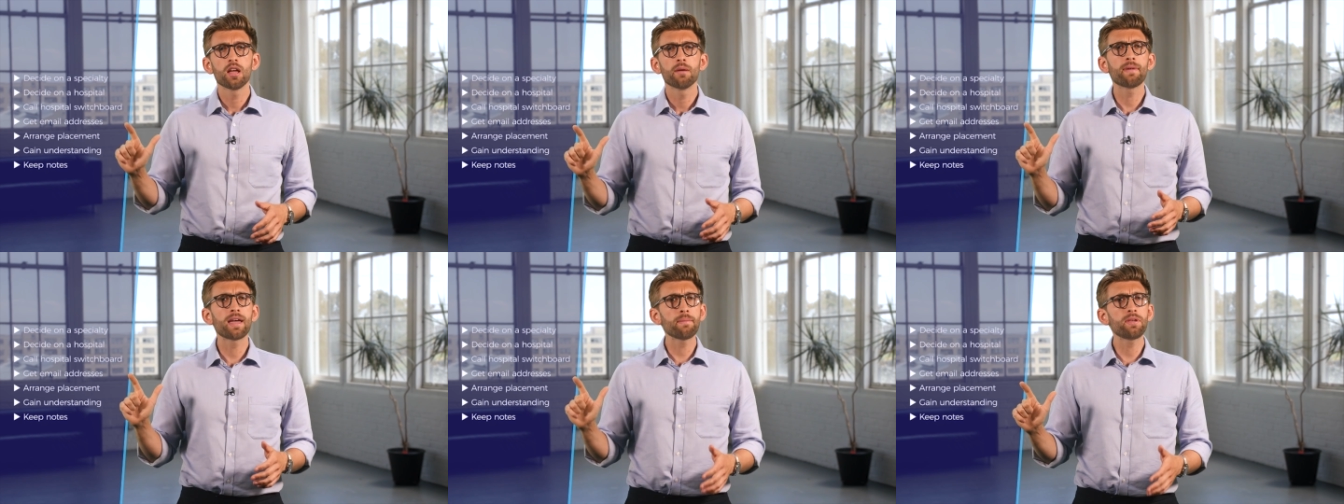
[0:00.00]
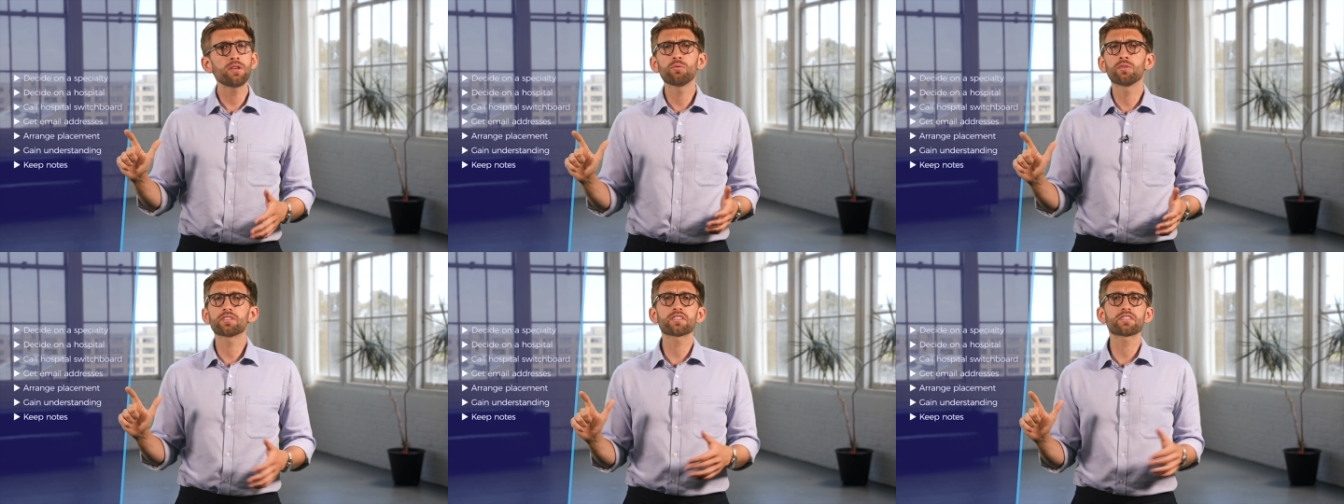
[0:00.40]
Maybe you
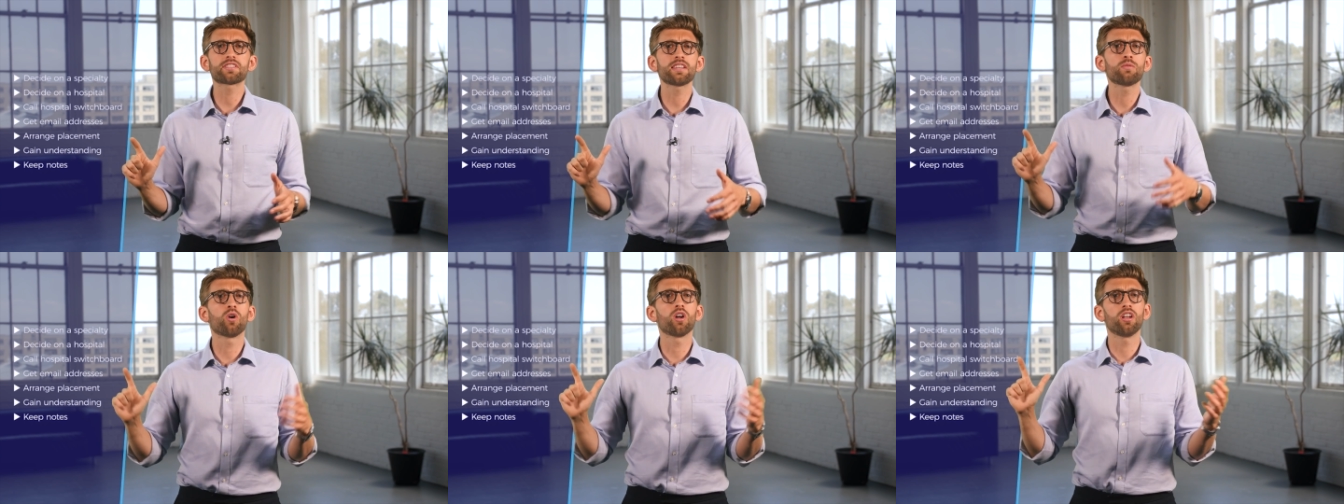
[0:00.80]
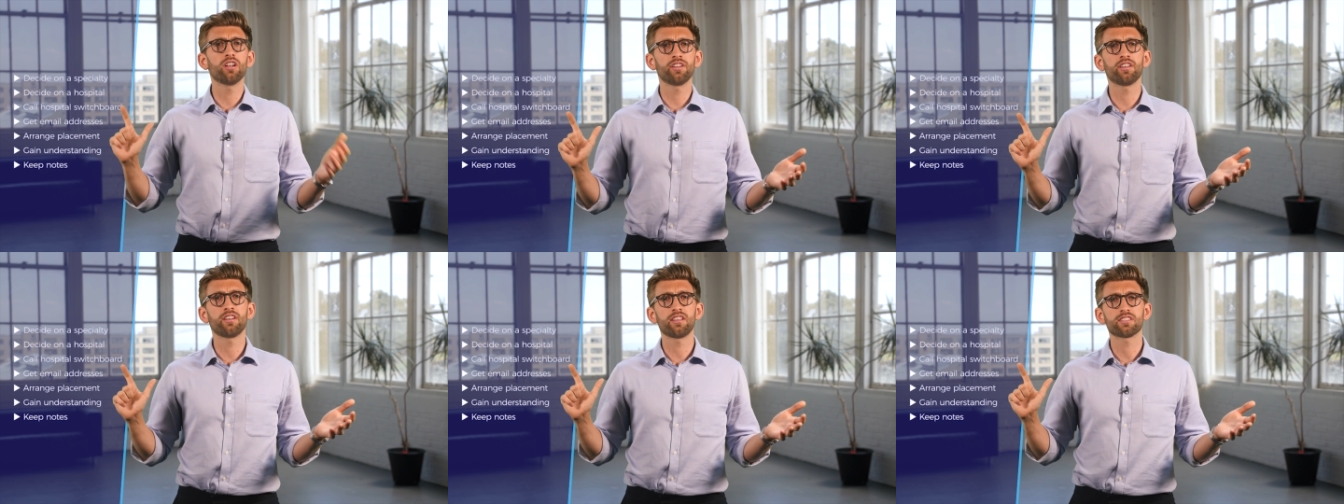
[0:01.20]
want to see what
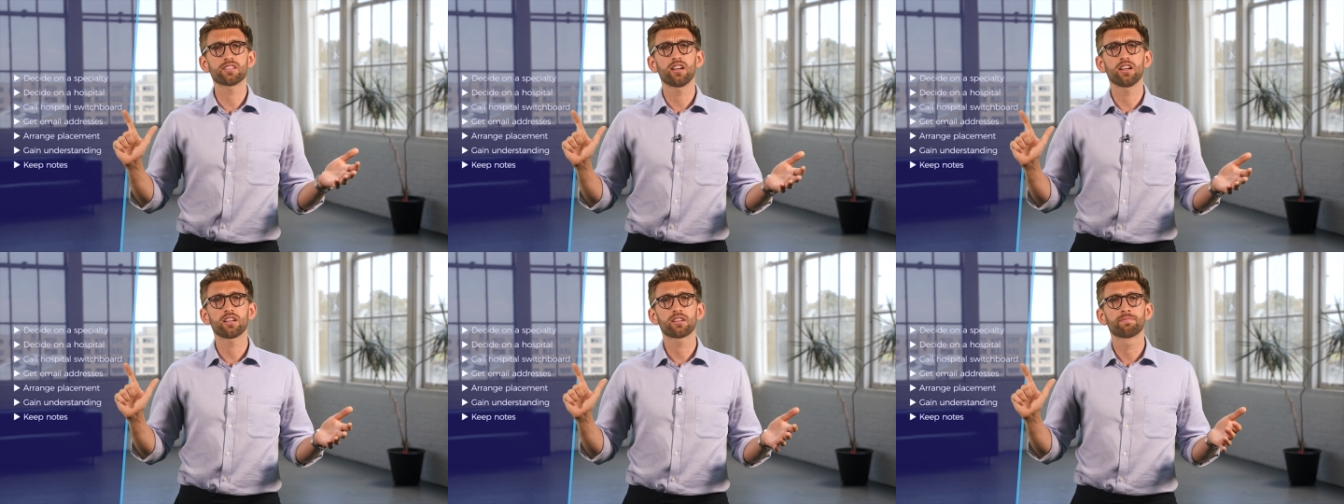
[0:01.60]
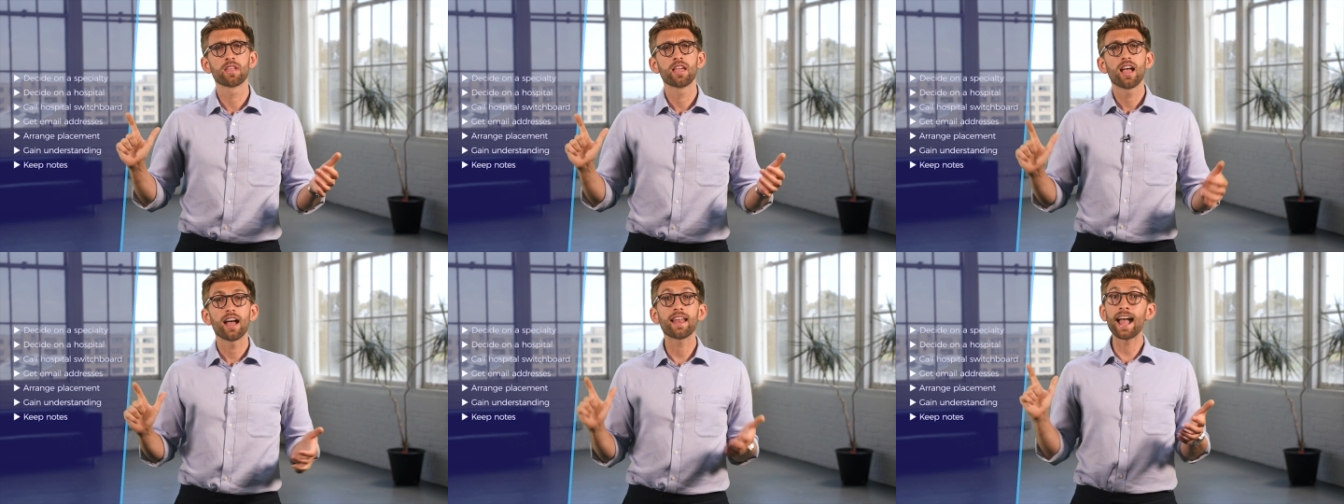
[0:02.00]
London is like,
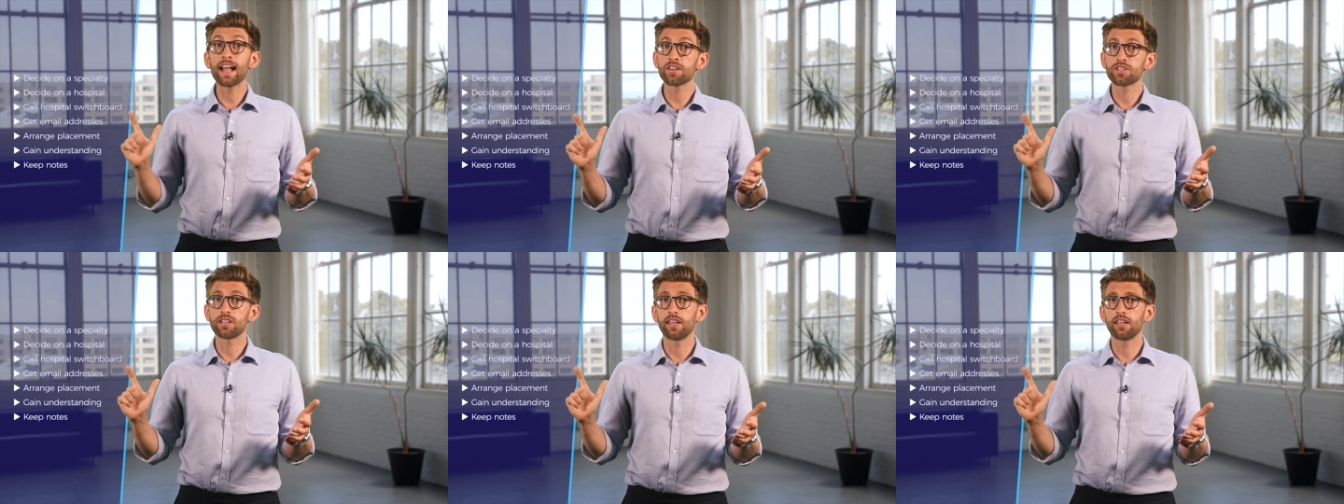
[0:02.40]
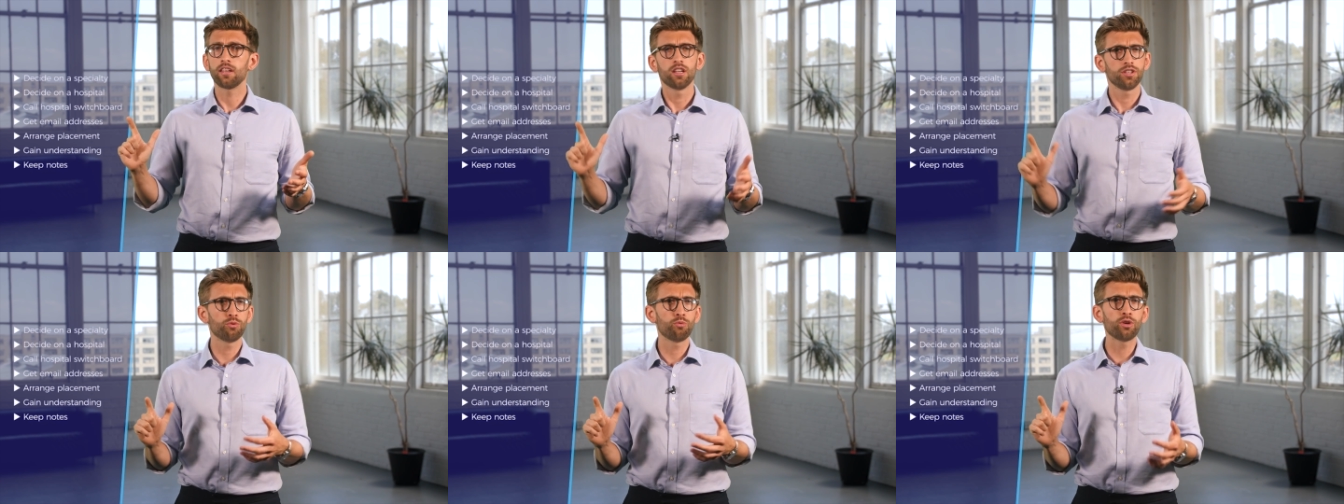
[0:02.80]
and actually
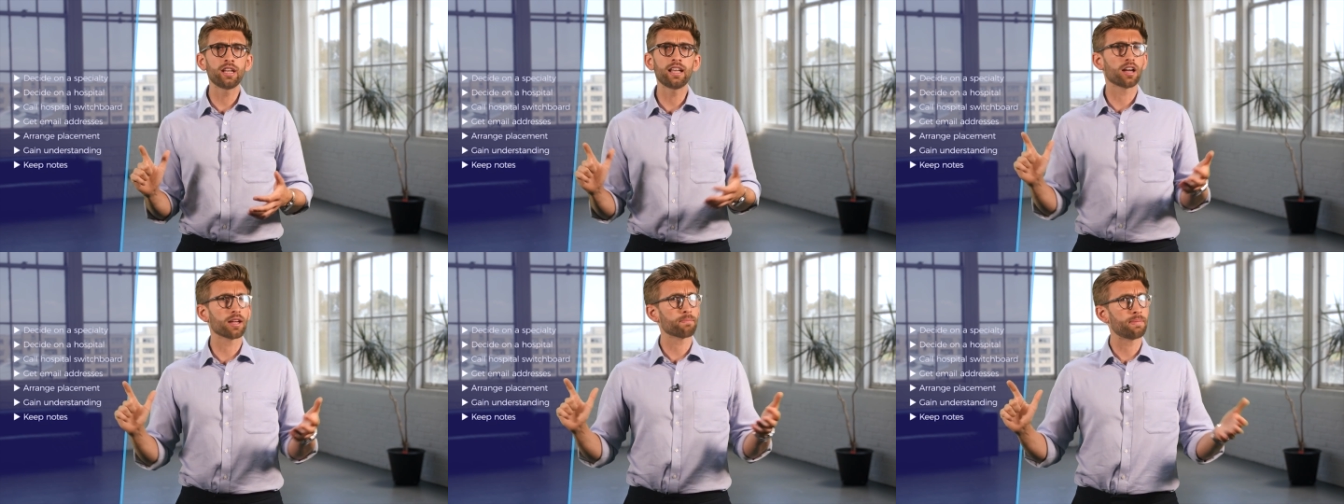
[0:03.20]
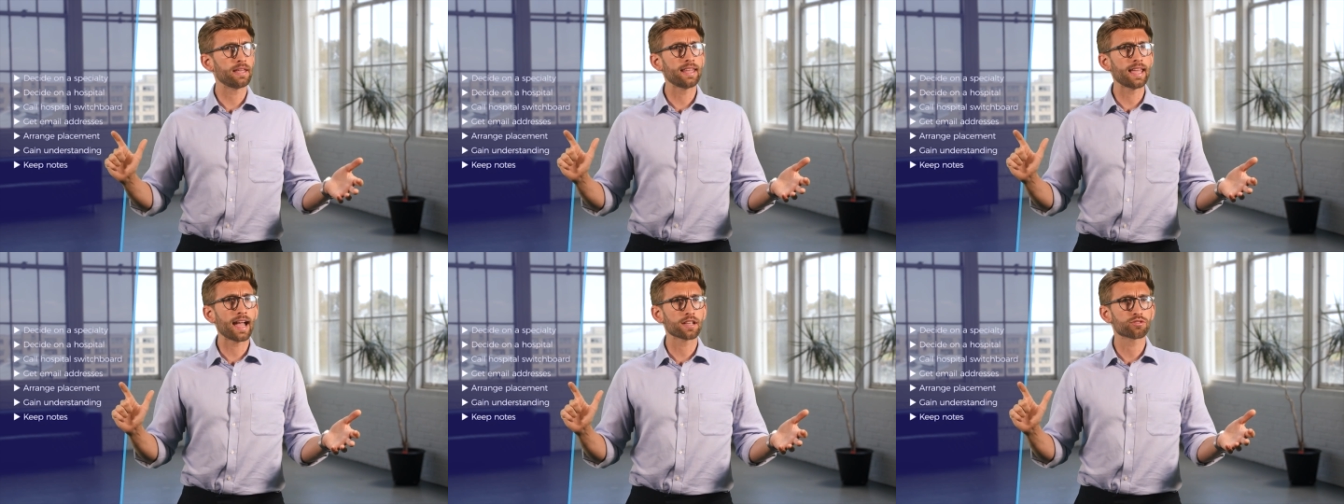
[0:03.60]
you really like
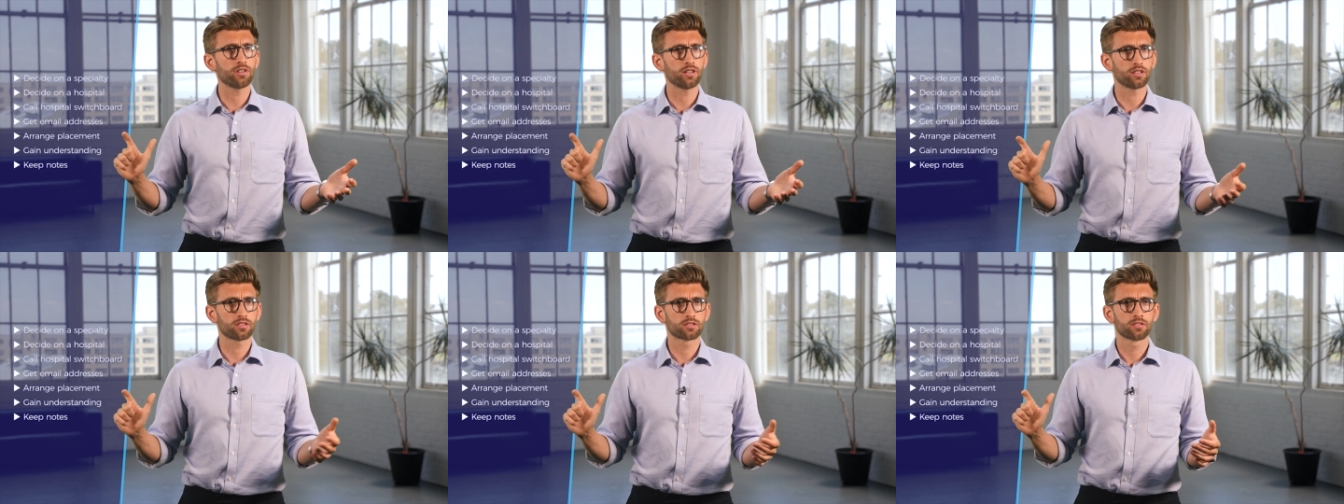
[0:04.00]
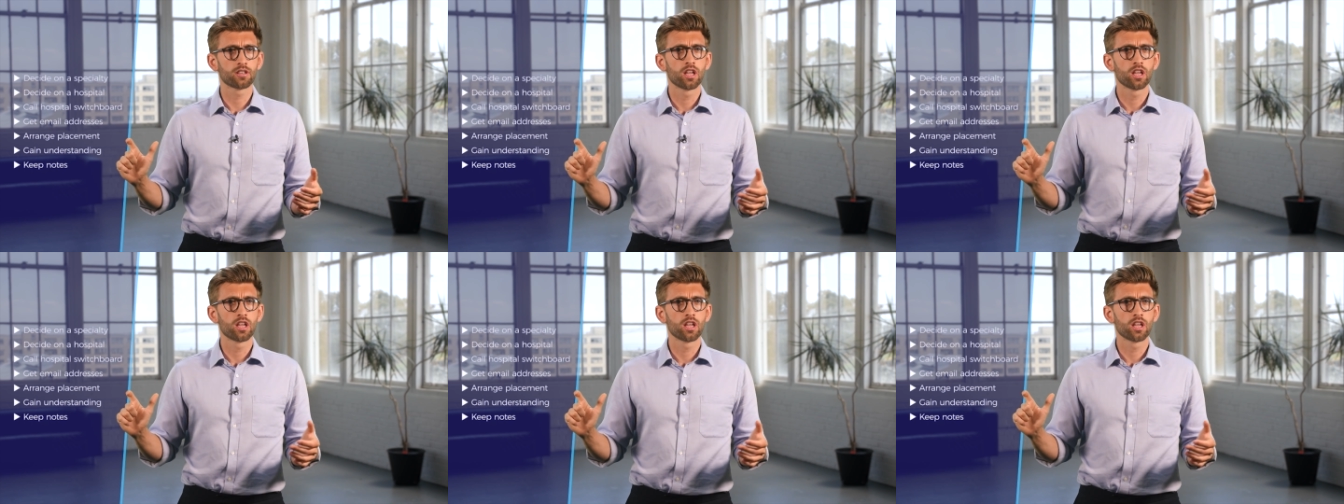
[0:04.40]
paediatrics.